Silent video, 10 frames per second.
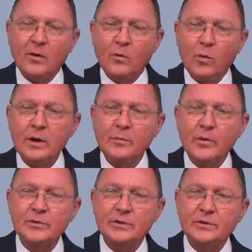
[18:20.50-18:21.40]
One
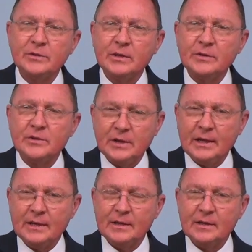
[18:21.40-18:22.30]
person's
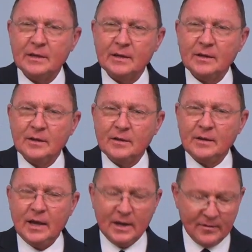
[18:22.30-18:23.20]
sin
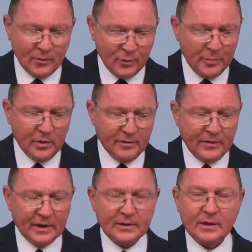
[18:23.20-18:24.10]
can have a ripple
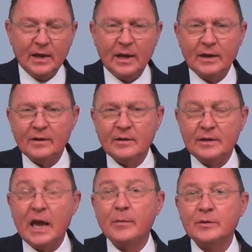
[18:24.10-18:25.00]
effect and
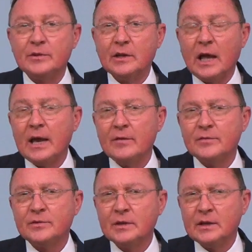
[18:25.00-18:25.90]
damage the
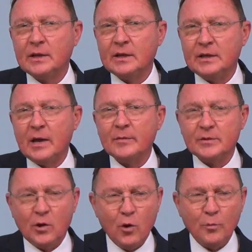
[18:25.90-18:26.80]
lives, damage
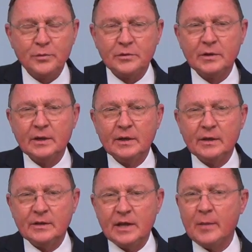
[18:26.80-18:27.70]
the hopes,
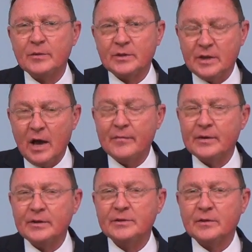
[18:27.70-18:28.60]
damage the
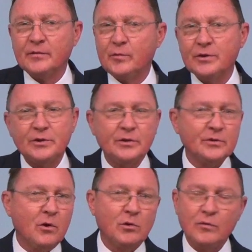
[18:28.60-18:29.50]
confidence of Christians
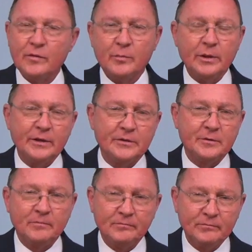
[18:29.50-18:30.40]
all over the place.